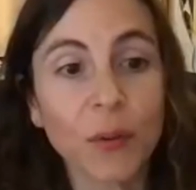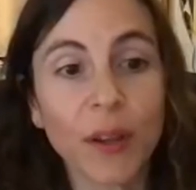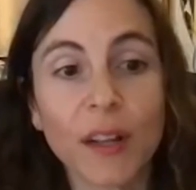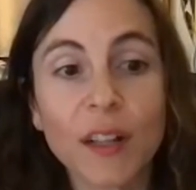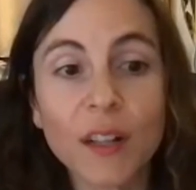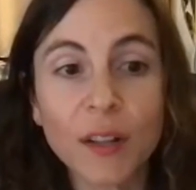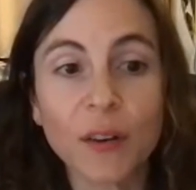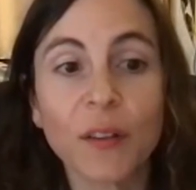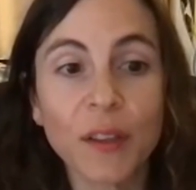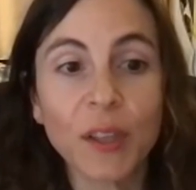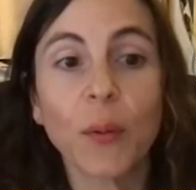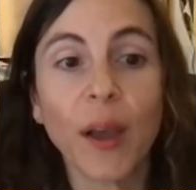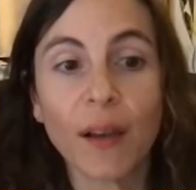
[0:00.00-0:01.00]
And
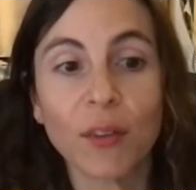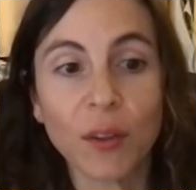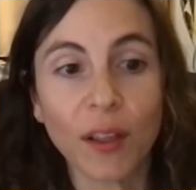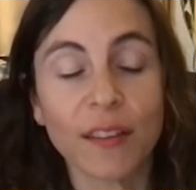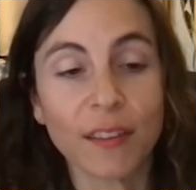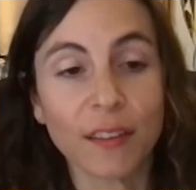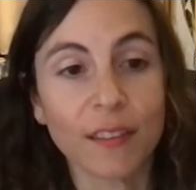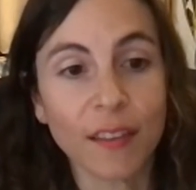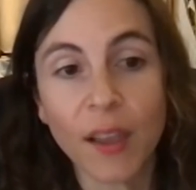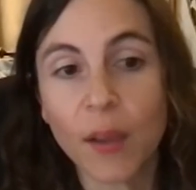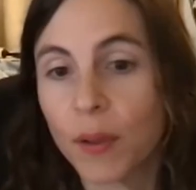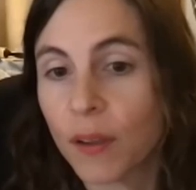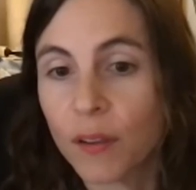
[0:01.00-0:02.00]
clearly you have a lot to
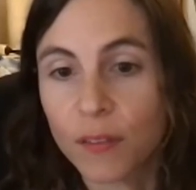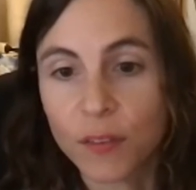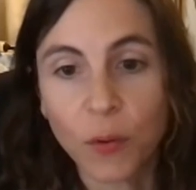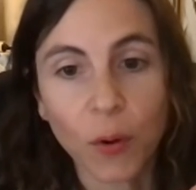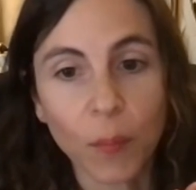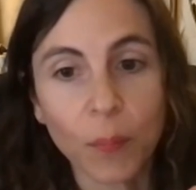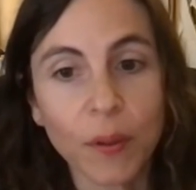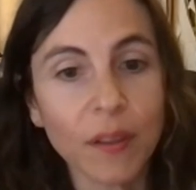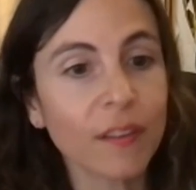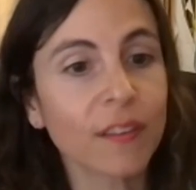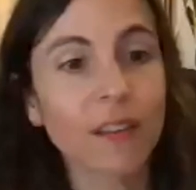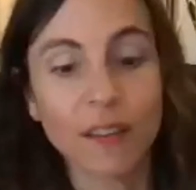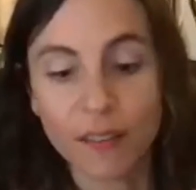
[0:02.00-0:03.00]
say, because your
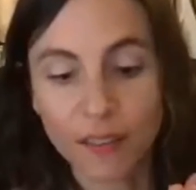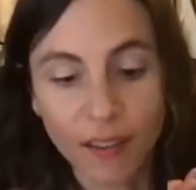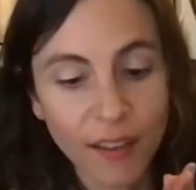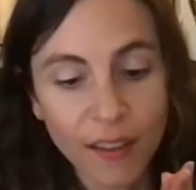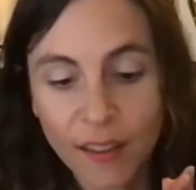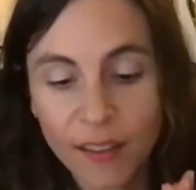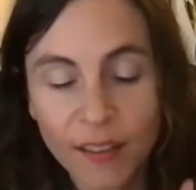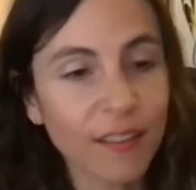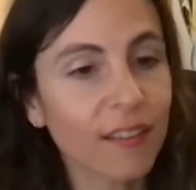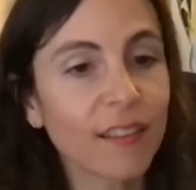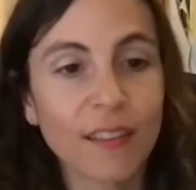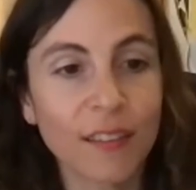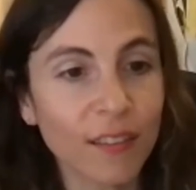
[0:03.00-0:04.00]
pieces
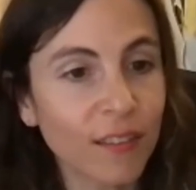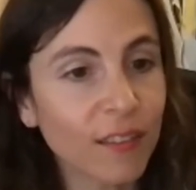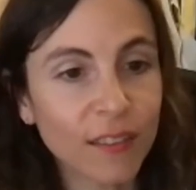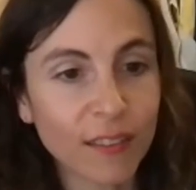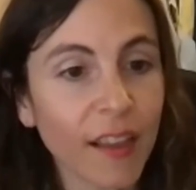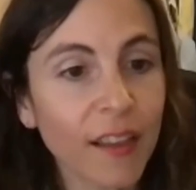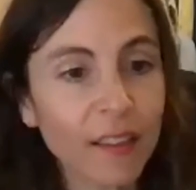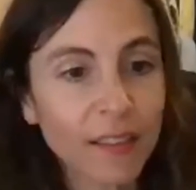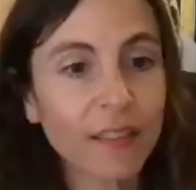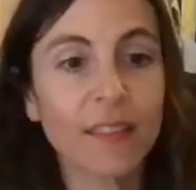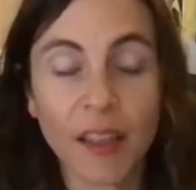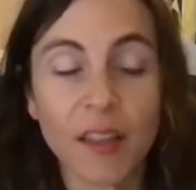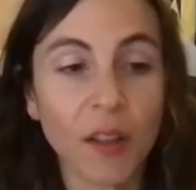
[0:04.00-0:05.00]

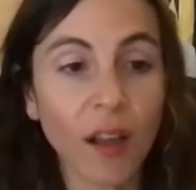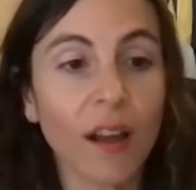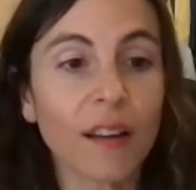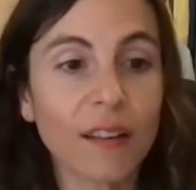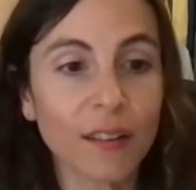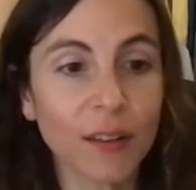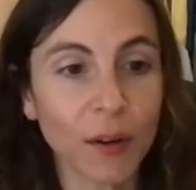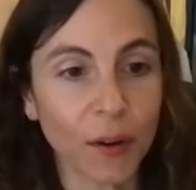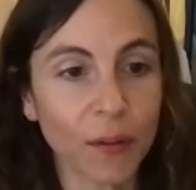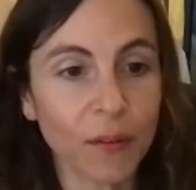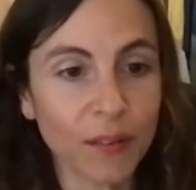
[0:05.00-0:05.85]
say a lot, you know?